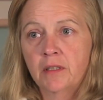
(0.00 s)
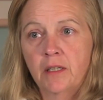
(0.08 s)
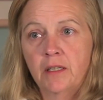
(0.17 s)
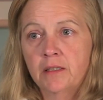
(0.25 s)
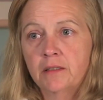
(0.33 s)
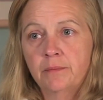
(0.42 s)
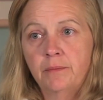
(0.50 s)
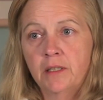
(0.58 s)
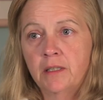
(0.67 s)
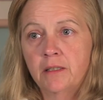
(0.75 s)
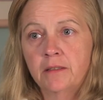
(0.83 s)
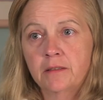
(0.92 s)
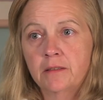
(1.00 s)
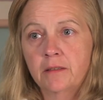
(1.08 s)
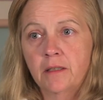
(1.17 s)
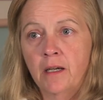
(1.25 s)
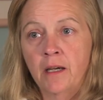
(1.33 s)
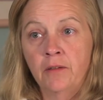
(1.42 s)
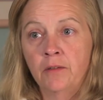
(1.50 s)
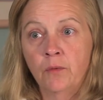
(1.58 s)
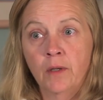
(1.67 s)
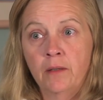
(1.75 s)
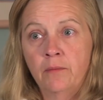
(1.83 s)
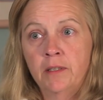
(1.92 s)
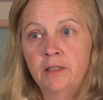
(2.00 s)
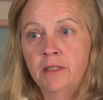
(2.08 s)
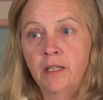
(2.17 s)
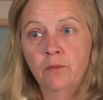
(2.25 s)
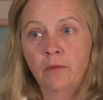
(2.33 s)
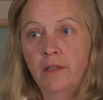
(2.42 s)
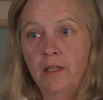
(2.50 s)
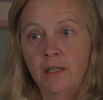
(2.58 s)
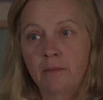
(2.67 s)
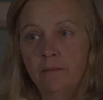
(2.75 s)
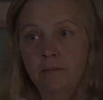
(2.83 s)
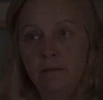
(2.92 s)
Clinics, because I don't know what I would have done with him.